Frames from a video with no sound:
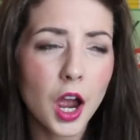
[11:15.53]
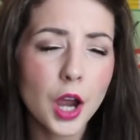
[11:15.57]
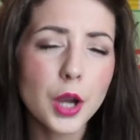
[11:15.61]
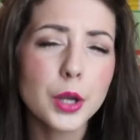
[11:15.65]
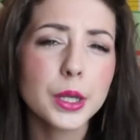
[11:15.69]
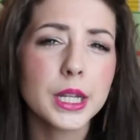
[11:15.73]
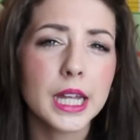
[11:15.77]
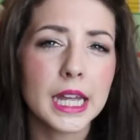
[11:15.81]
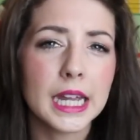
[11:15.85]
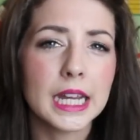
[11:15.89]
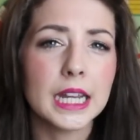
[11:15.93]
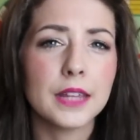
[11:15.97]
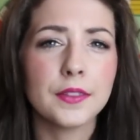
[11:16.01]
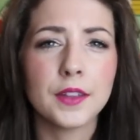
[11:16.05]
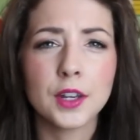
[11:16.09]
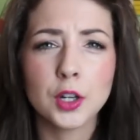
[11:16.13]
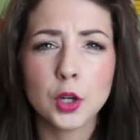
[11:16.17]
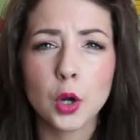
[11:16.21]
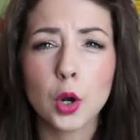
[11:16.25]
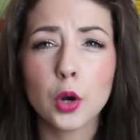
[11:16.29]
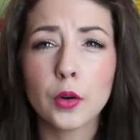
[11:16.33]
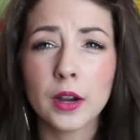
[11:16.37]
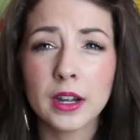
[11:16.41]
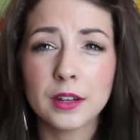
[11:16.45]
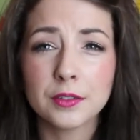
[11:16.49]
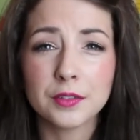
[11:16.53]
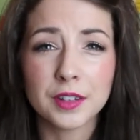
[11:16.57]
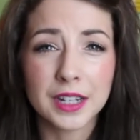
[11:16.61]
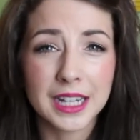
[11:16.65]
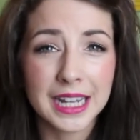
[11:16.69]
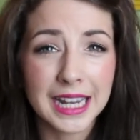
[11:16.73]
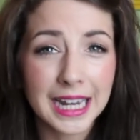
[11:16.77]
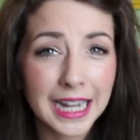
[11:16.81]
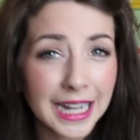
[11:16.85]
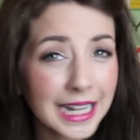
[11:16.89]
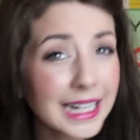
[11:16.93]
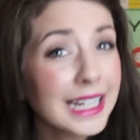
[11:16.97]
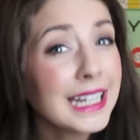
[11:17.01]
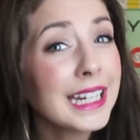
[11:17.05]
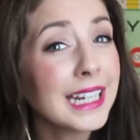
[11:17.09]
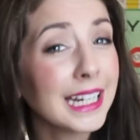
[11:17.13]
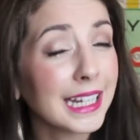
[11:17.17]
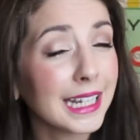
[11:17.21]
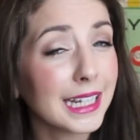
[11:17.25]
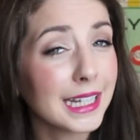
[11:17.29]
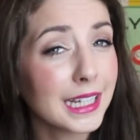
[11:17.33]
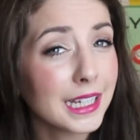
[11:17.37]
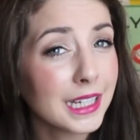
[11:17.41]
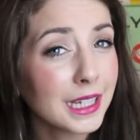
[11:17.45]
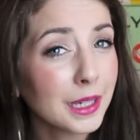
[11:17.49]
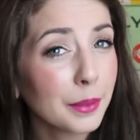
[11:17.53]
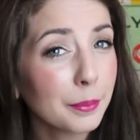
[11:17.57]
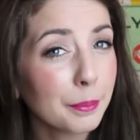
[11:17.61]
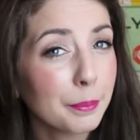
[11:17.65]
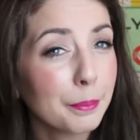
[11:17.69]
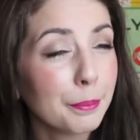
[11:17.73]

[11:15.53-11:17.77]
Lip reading: Okay, they're not great for cleaning,